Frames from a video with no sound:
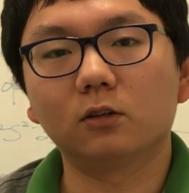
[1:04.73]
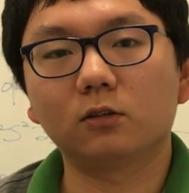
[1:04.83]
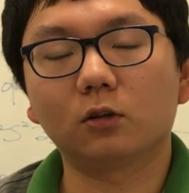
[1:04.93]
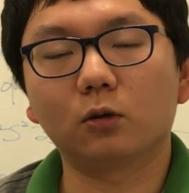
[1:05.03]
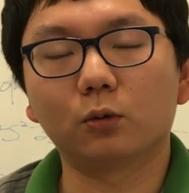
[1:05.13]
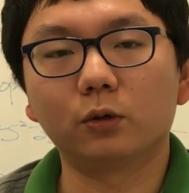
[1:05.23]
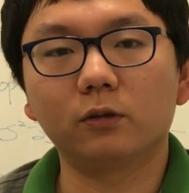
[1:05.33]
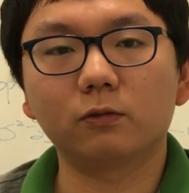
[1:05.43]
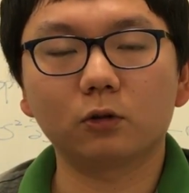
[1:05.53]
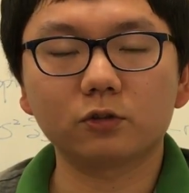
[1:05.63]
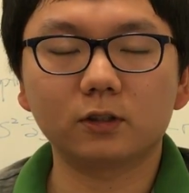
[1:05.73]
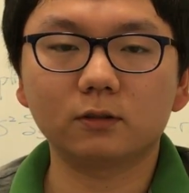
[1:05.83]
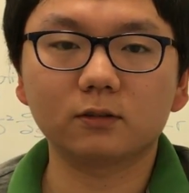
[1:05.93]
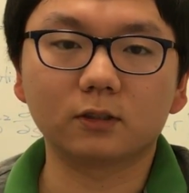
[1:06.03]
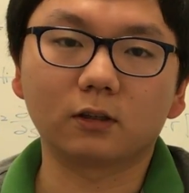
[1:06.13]
So
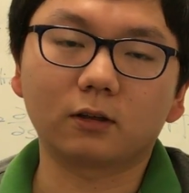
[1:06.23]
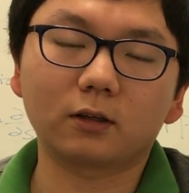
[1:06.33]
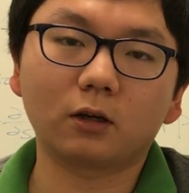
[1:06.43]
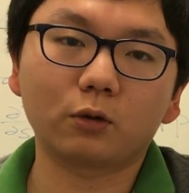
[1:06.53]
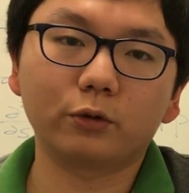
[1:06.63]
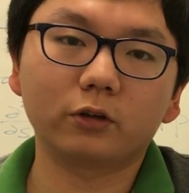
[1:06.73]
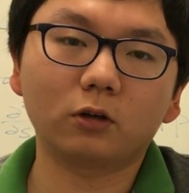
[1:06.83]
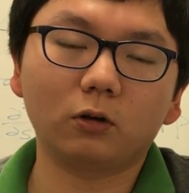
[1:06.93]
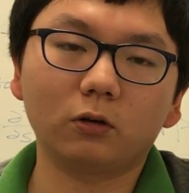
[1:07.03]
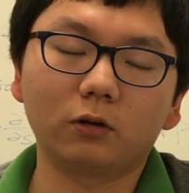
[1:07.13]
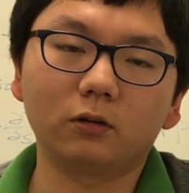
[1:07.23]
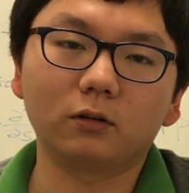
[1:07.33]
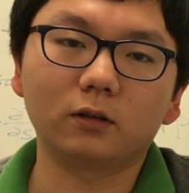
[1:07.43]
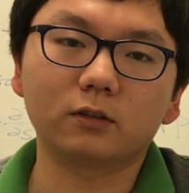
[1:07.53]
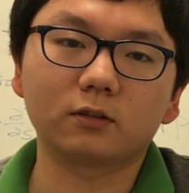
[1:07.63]
reinforcing the concrete column
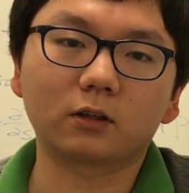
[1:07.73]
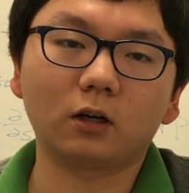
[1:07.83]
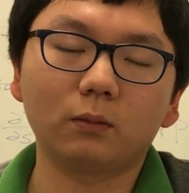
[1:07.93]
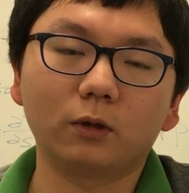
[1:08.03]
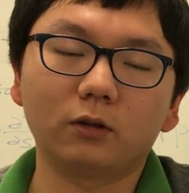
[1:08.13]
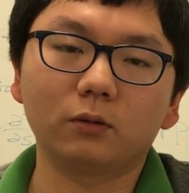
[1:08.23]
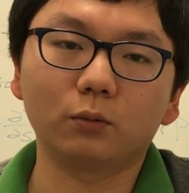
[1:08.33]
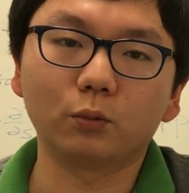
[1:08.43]
is a common